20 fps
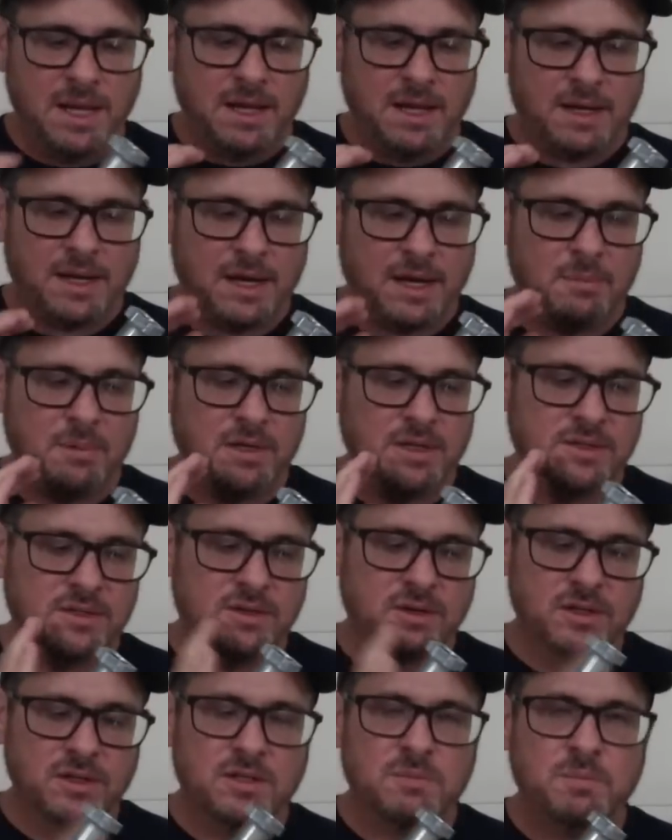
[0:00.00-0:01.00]
cap, and it's
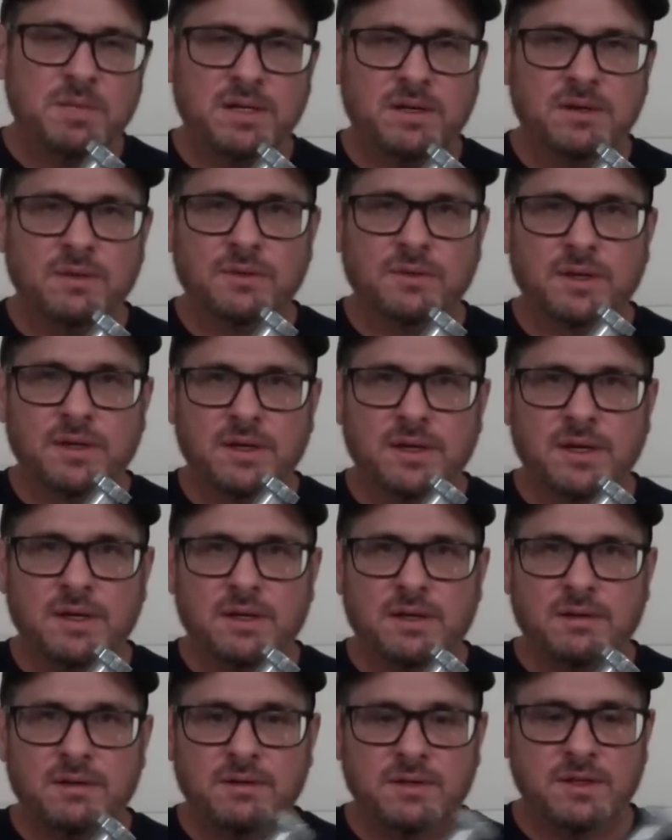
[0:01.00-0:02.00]
going to depend on the gun.